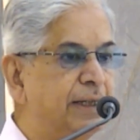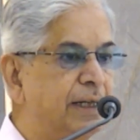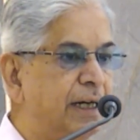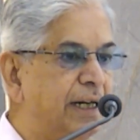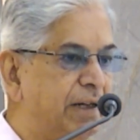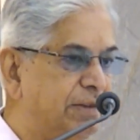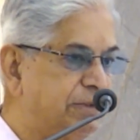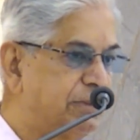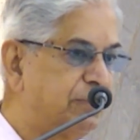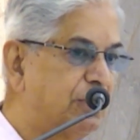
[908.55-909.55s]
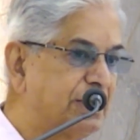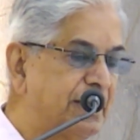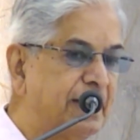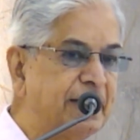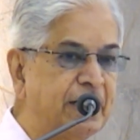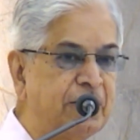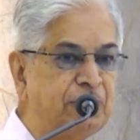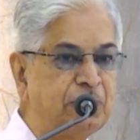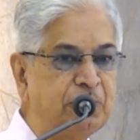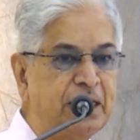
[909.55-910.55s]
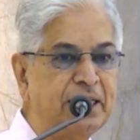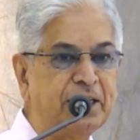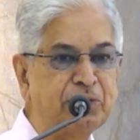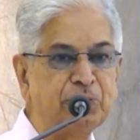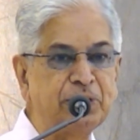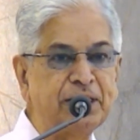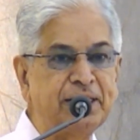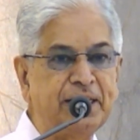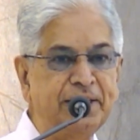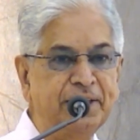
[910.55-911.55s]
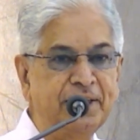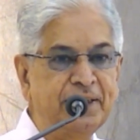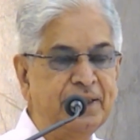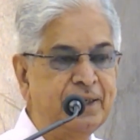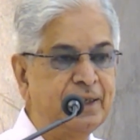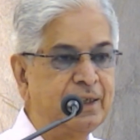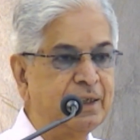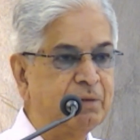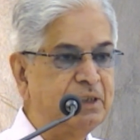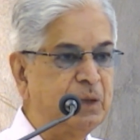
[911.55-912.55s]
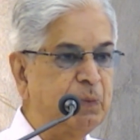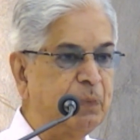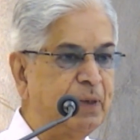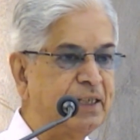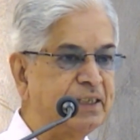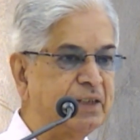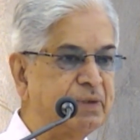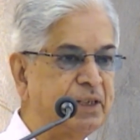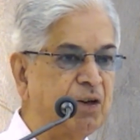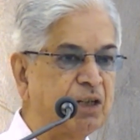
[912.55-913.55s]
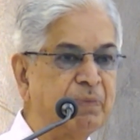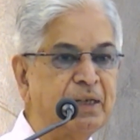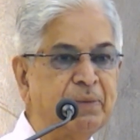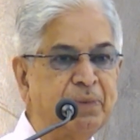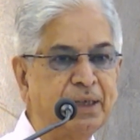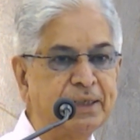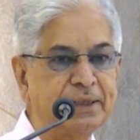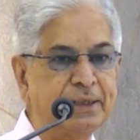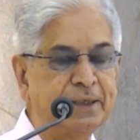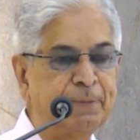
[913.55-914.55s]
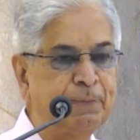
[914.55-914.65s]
And I was fortunate enough to get associated with the preparation of the document because